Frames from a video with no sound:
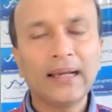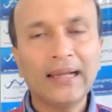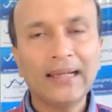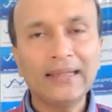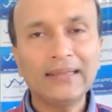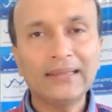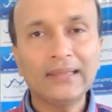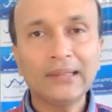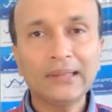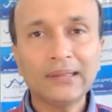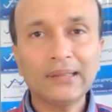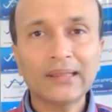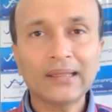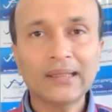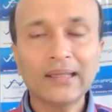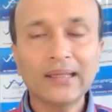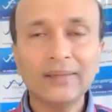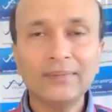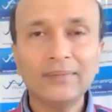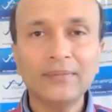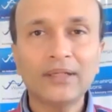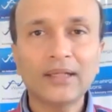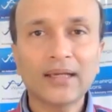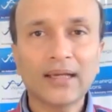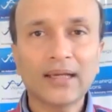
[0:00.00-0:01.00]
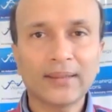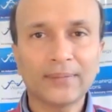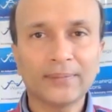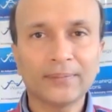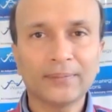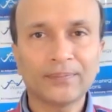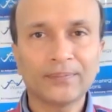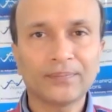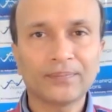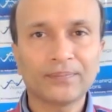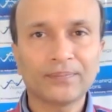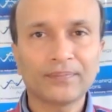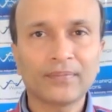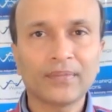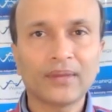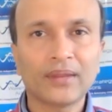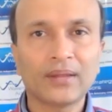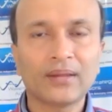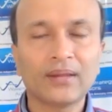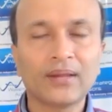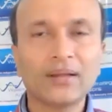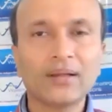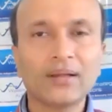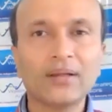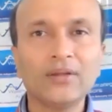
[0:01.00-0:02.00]
At the same time,
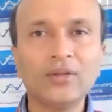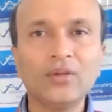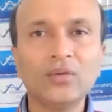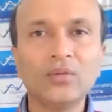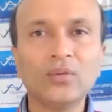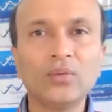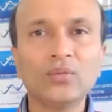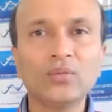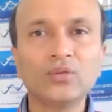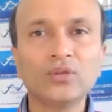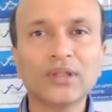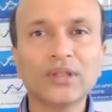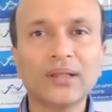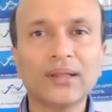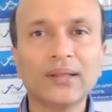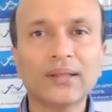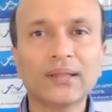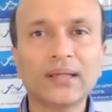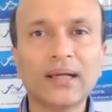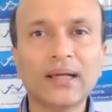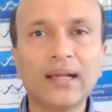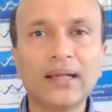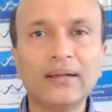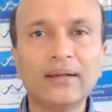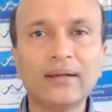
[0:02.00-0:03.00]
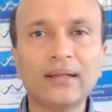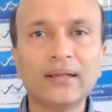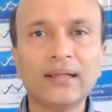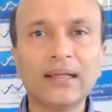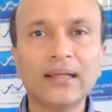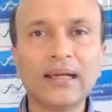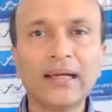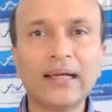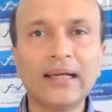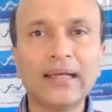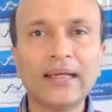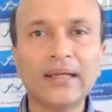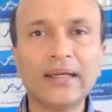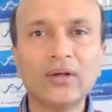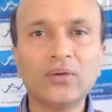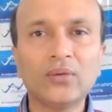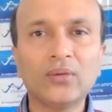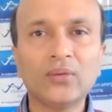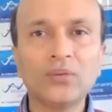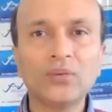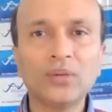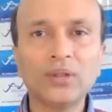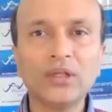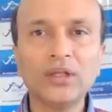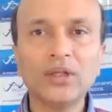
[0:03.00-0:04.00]
you just can't rely
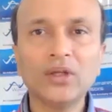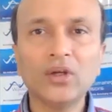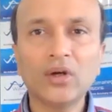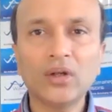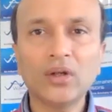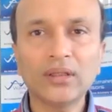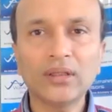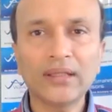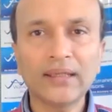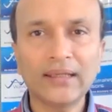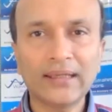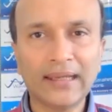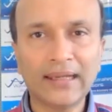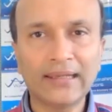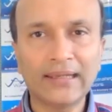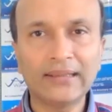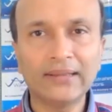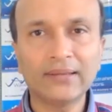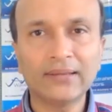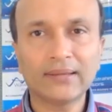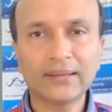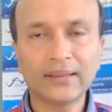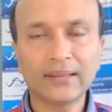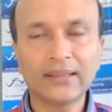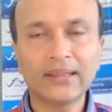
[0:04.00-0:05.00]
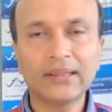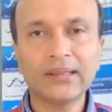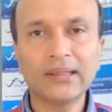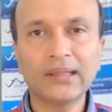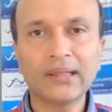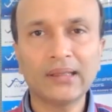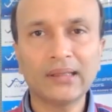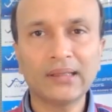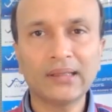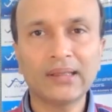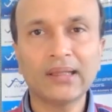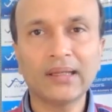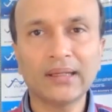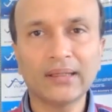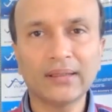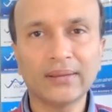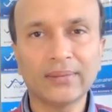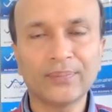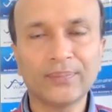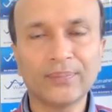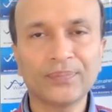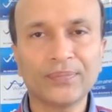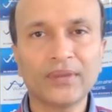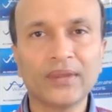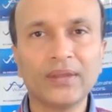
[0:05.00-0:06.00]
only on the candlestick. As I said,
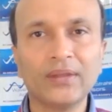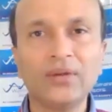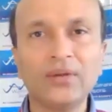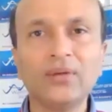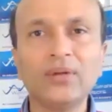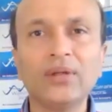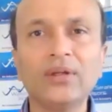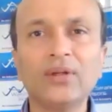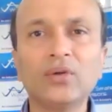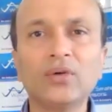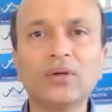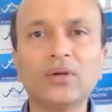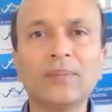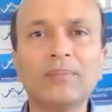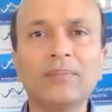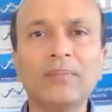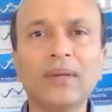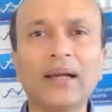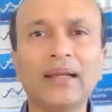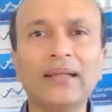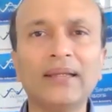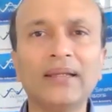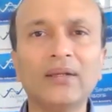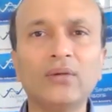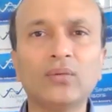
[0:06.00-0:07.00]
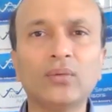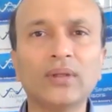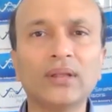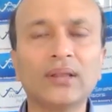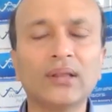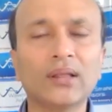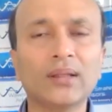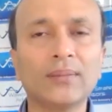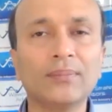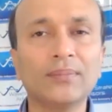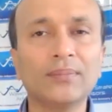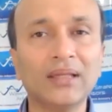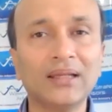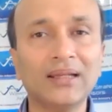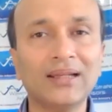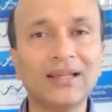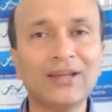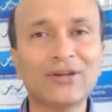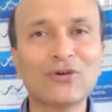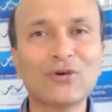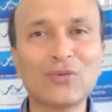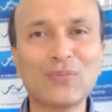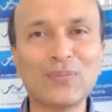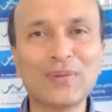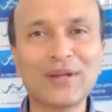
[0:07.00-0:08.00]
you need to combine it with something
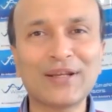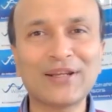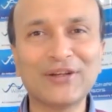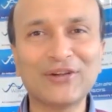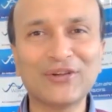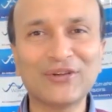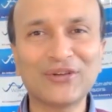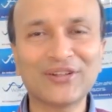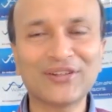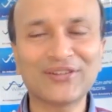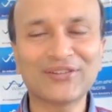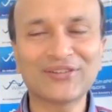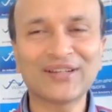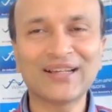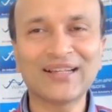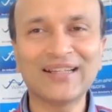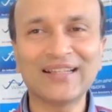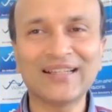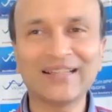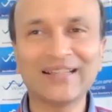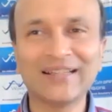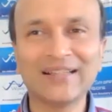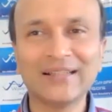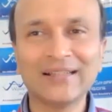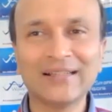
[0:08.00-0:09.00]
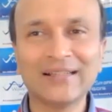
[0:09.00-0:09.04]
like open interest, right?